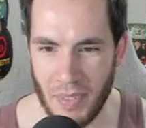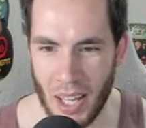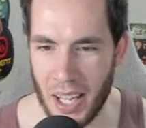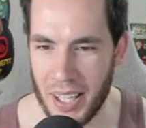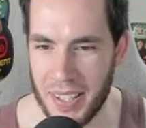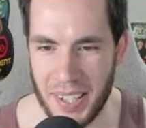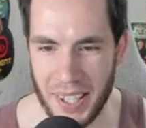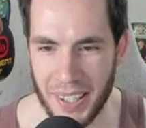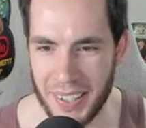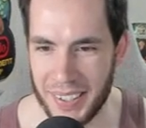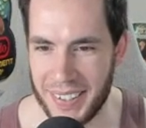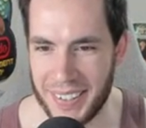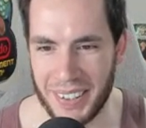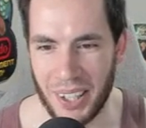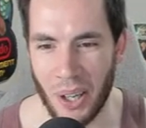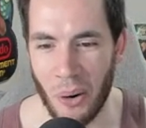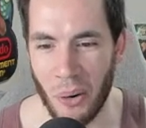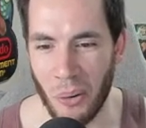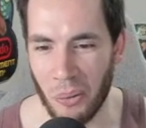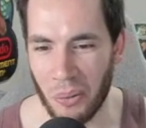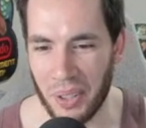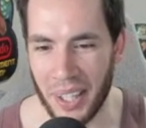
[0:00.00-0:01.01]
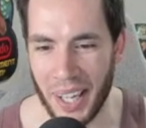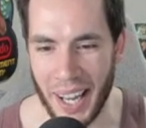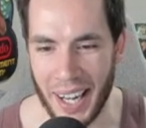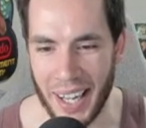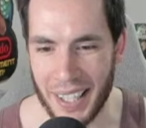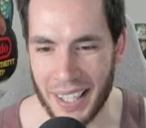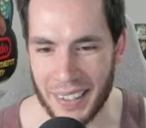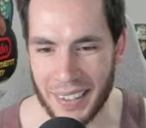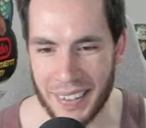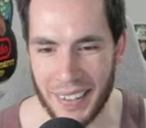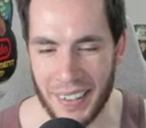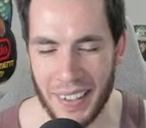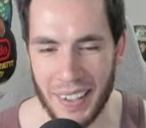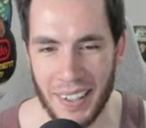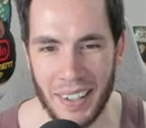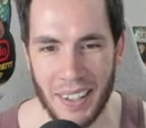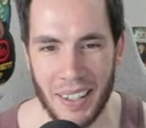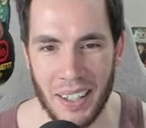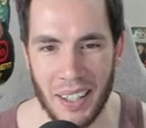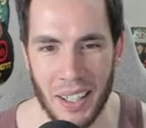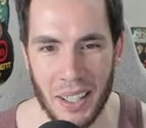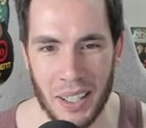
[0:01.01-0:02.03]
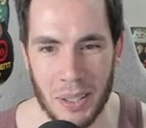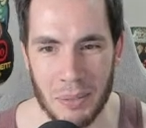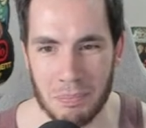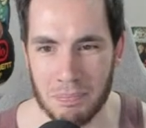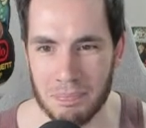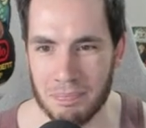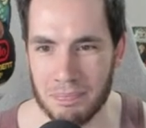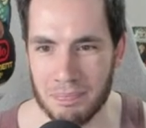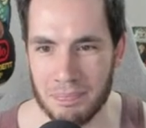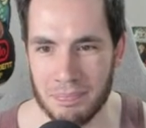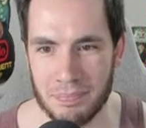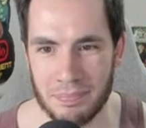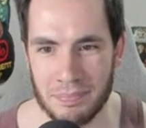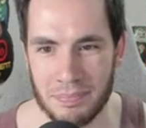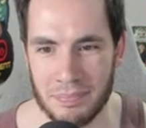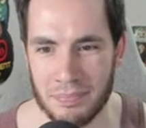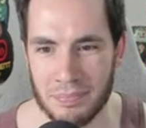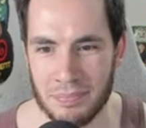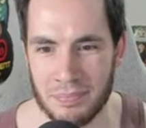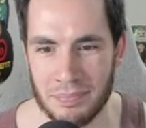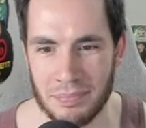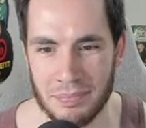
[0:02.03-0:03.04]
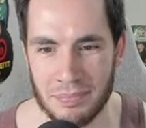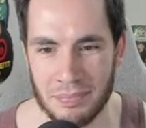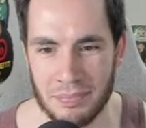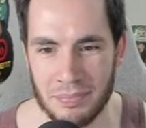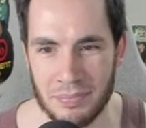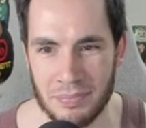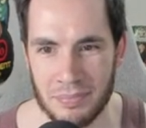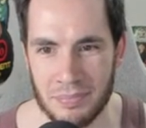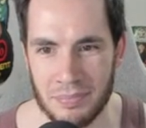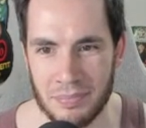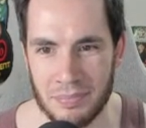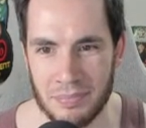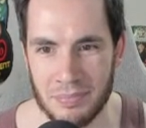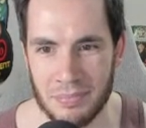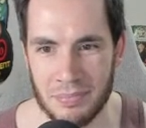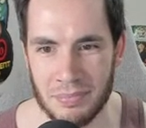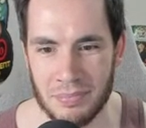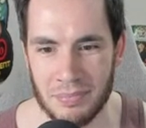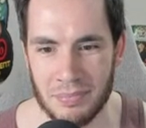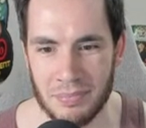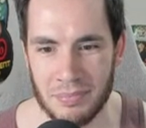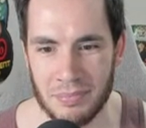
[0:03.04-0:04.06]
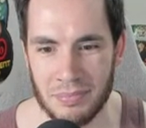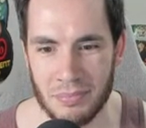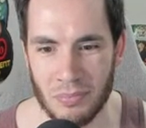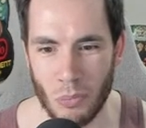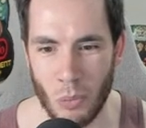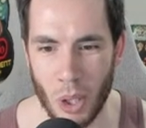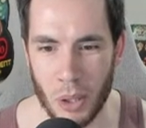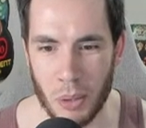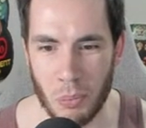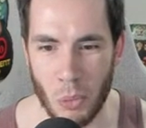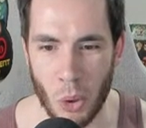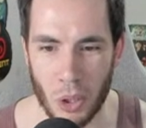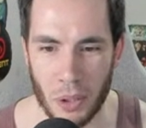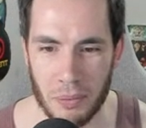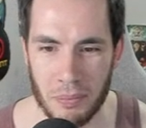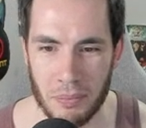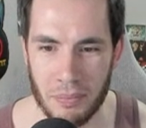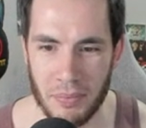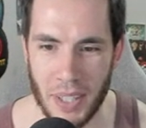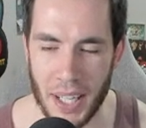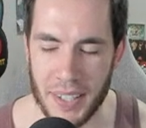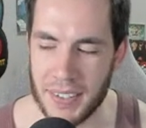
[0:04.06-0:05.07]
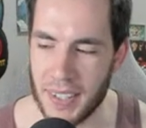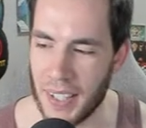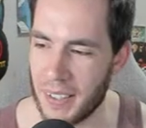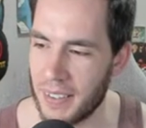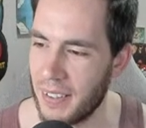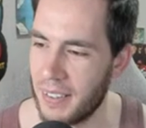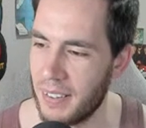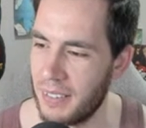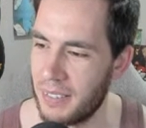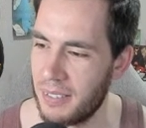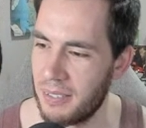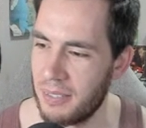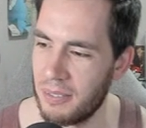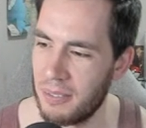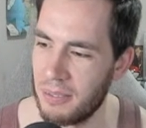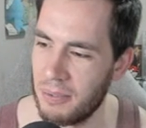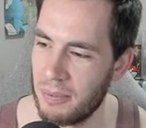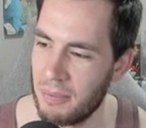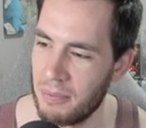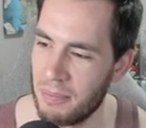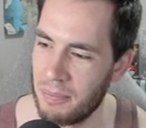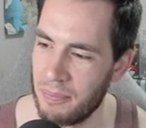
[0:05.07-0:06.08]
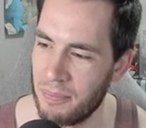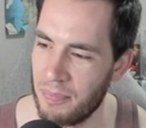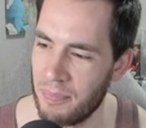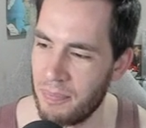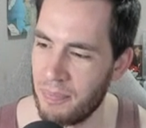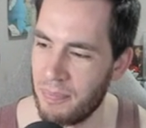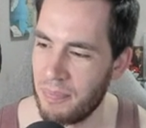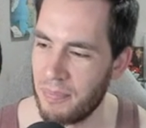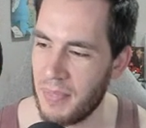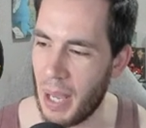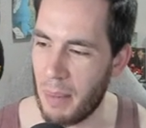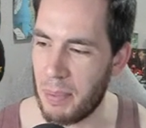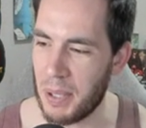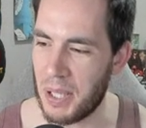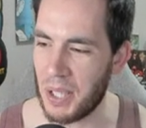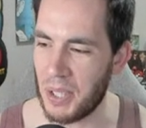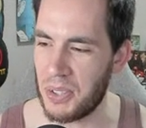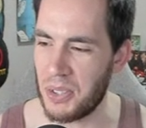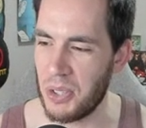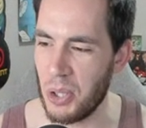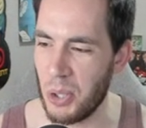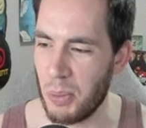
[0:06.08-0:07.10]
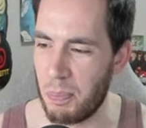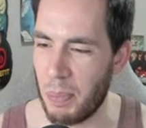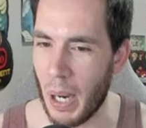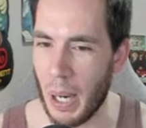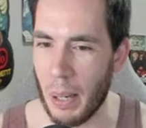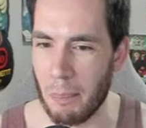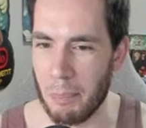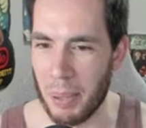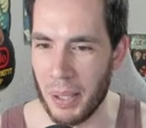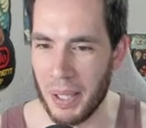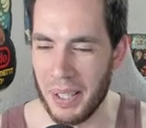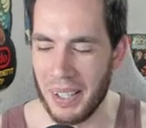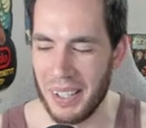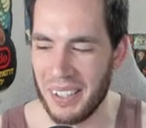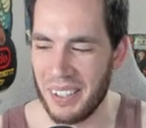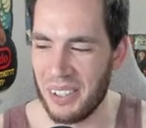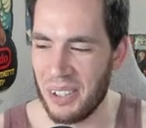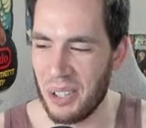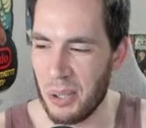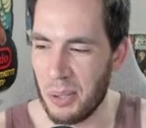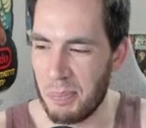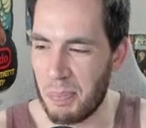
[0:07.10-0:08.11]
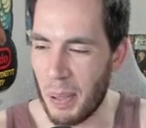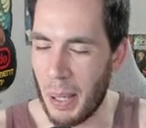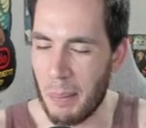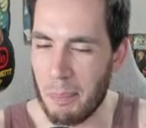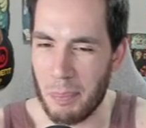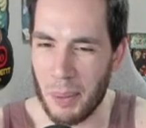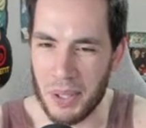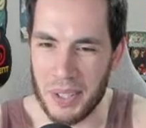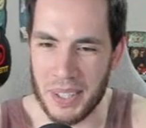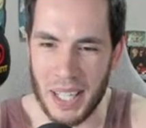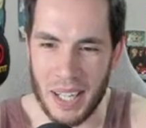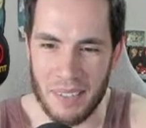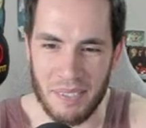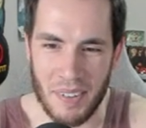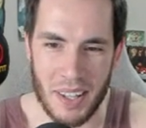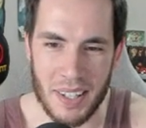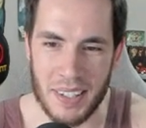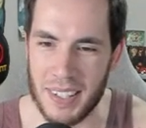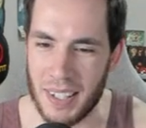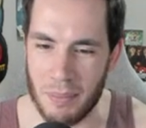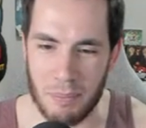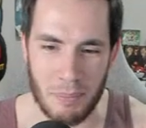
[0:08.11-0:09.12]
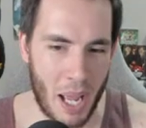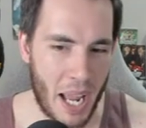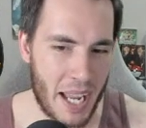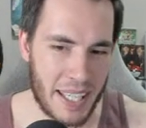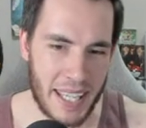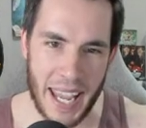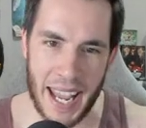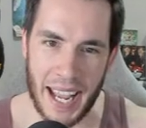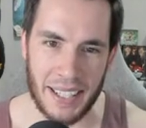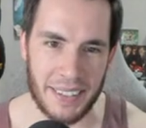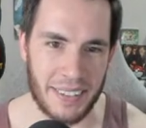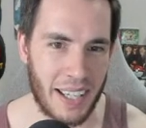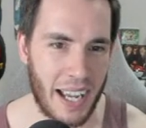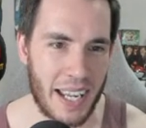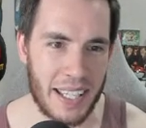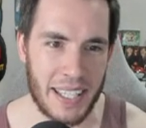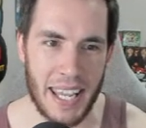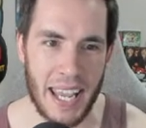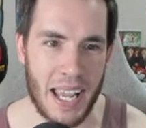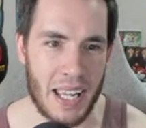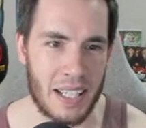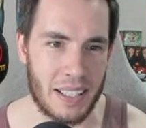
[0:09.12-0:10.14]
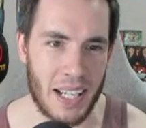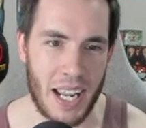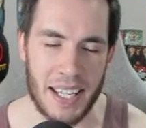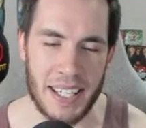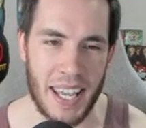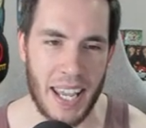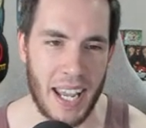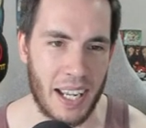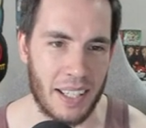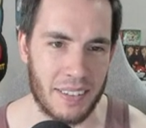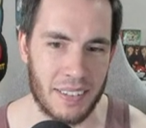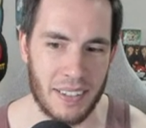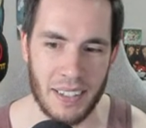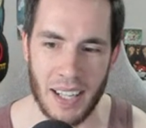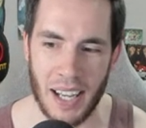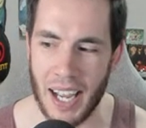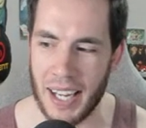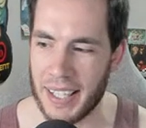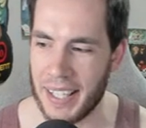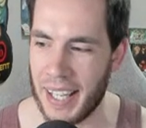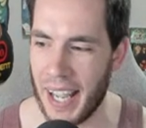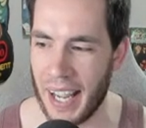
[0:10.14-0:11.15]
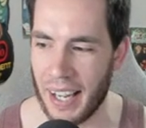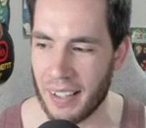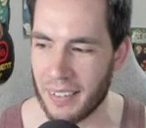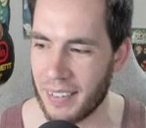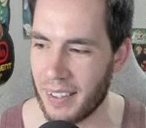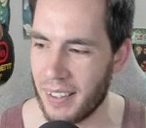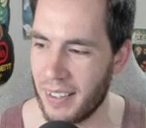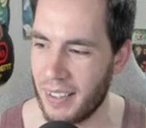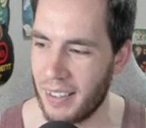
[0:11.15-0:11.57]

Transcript: I just don't get it. Um Fair warning. One more. That's it. Yeah, because new pump. New pump on the FS I can't. You've been I can't. Outbid. I can't. I can't.